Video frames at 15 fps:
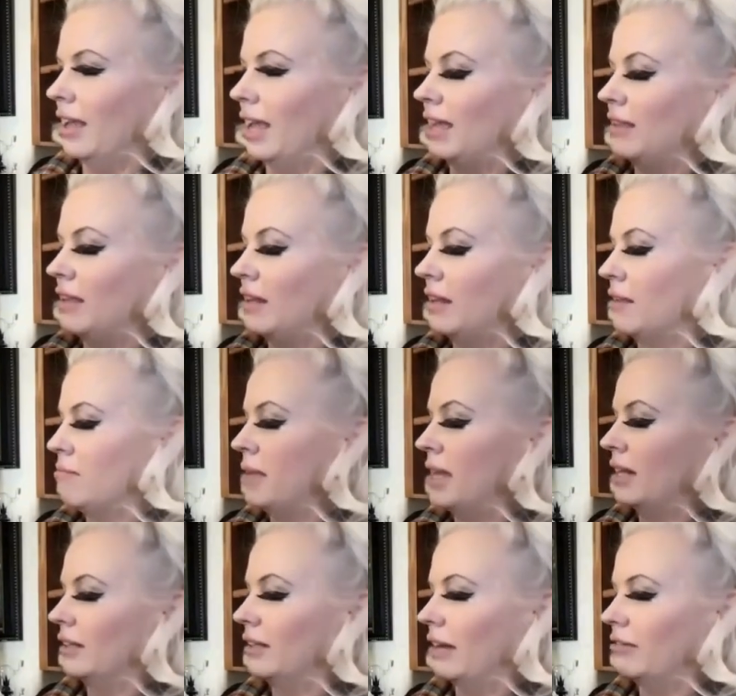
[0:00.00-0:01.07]
And then in the
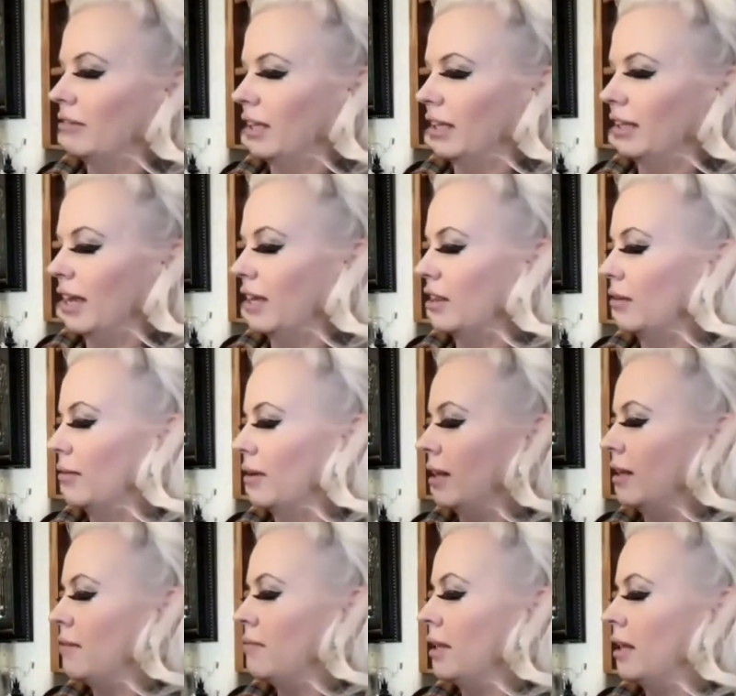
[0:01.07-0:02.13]
middle, I really like the one
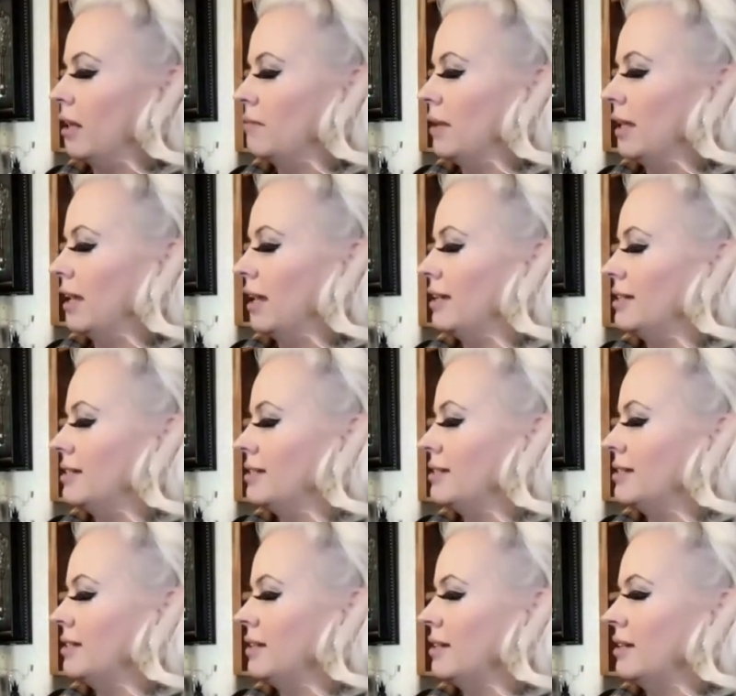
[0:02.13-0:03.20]
in the middle
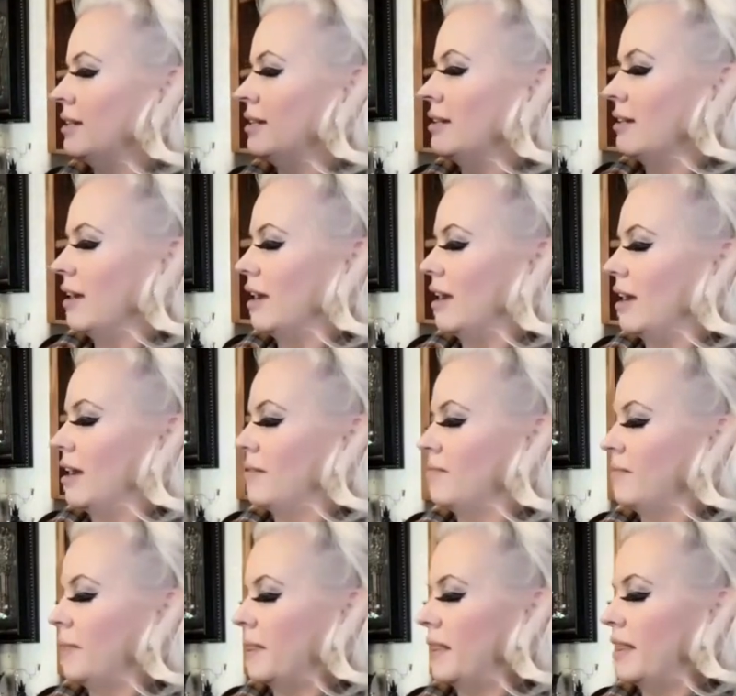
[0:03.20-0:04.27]
because
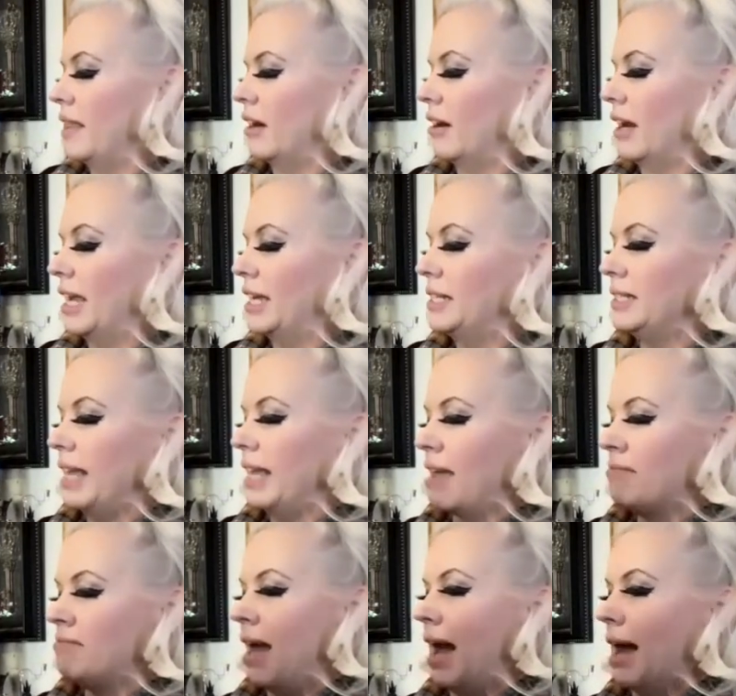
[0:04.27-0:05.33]
there is a
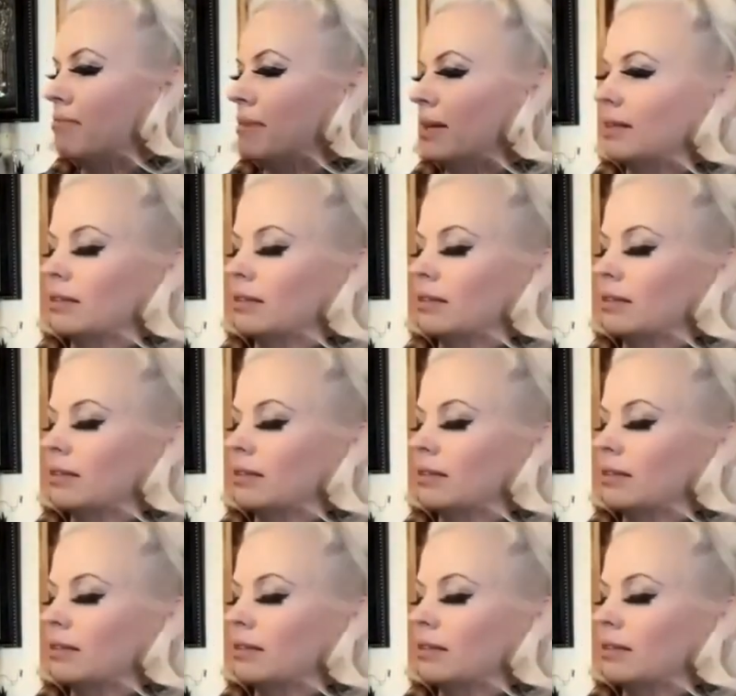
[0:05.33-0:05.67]
map